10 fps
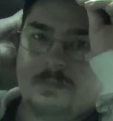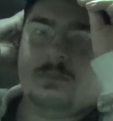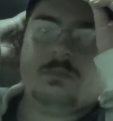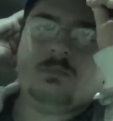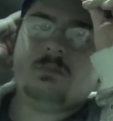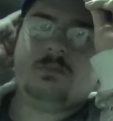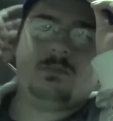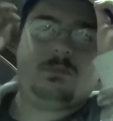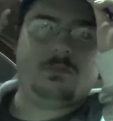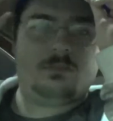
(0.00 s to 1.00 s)

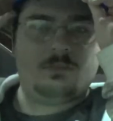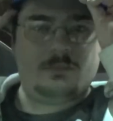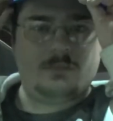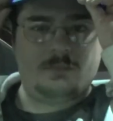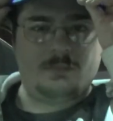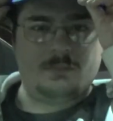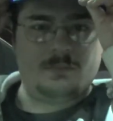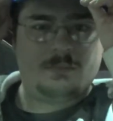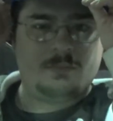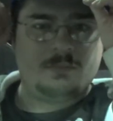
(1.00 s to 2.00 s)

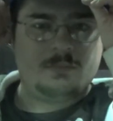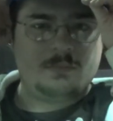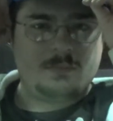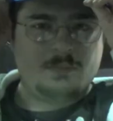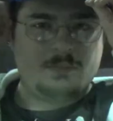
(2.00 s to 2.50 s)
The person shown says nothing.